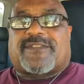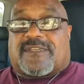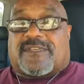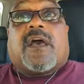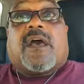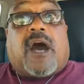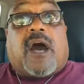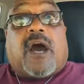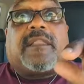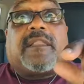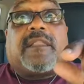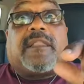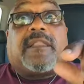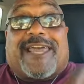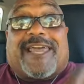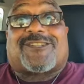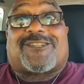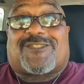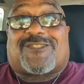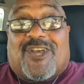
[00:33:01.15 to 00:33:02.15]

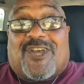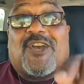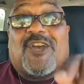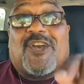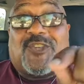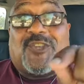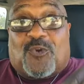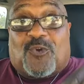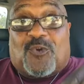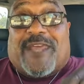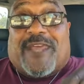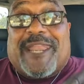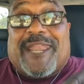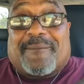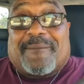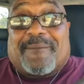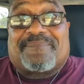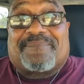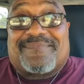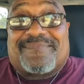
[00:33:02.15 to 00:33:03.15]
unless you let him.
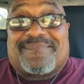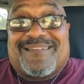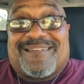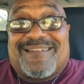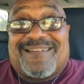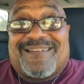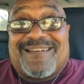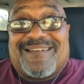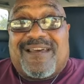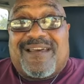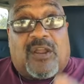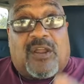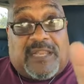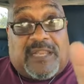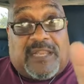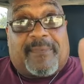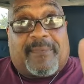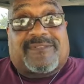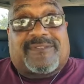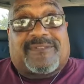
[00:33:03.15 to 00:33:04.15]
Let me
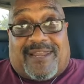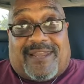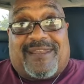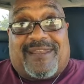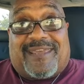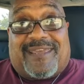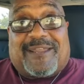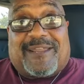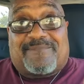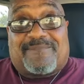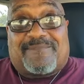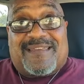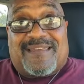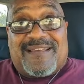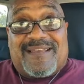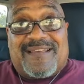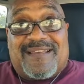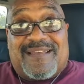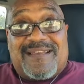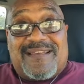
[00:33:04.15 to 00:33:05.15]
say that again.
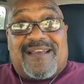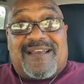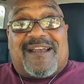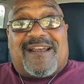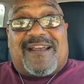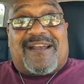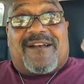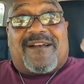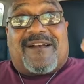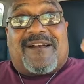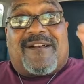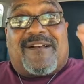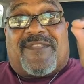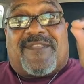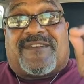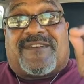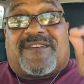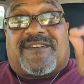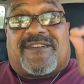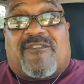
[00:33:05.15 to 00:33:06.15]
The
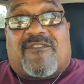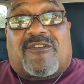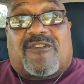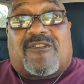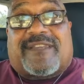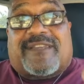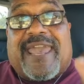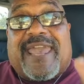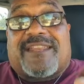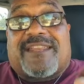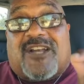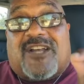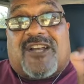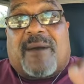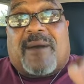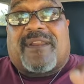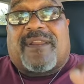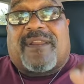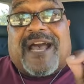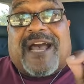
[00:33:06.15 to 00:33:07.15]
devil can't come into
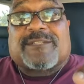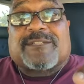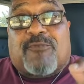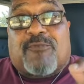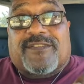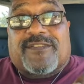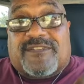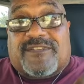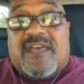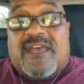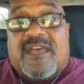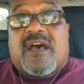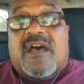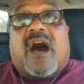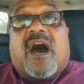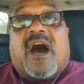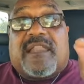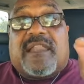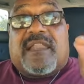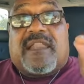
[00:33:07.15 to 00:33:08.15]
God's presence
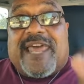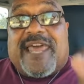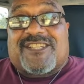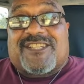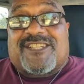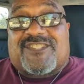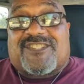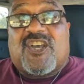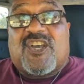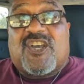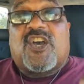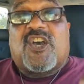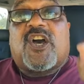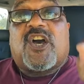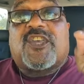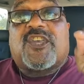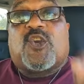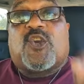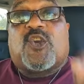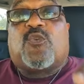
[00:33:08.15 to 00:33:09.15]
unless
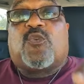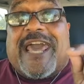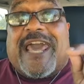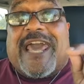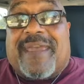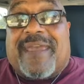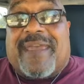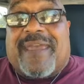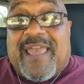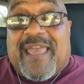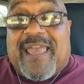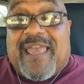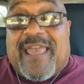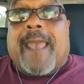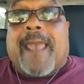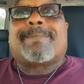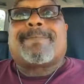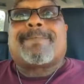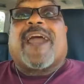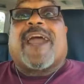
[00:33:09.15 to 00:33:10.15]
you let him in
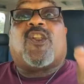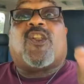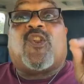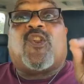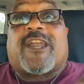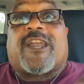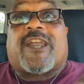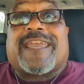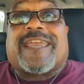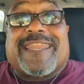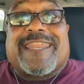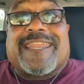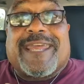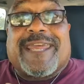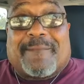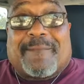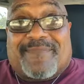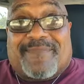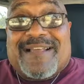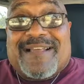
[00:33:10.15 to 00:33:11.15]
by looking at
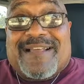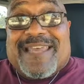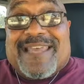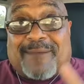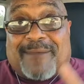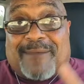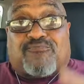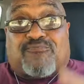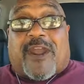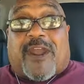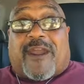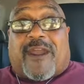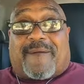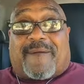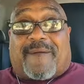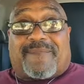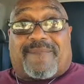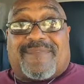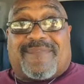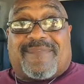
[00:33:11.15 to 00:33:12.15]
him in prayer.
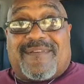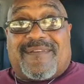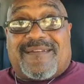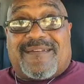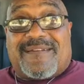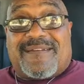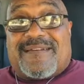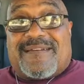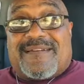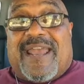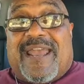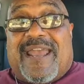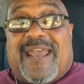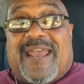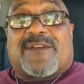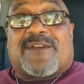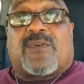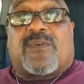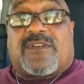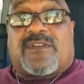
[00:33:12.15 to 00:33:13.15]
And that's
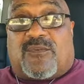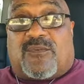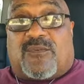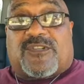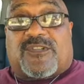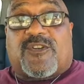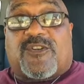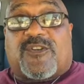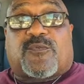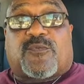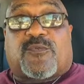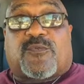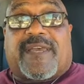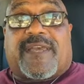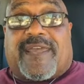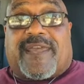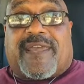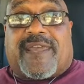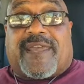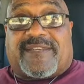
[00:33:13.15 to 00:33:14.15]
what, what Snurk was saying,
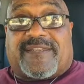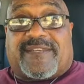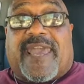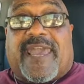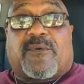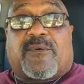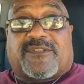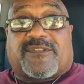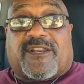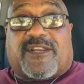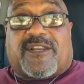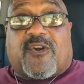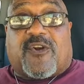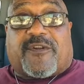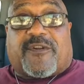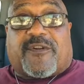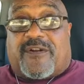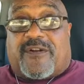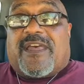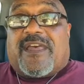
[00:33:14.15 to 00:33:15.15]
and Deanna was saying earlier.
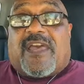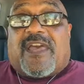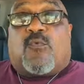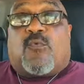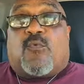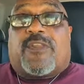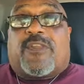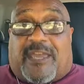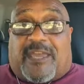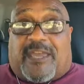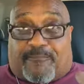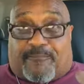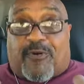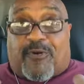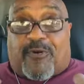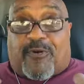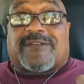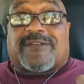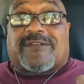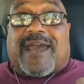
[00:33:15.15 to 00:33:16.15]
When you're in prayer
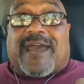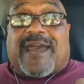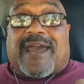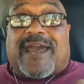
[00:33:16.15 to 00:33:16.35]
time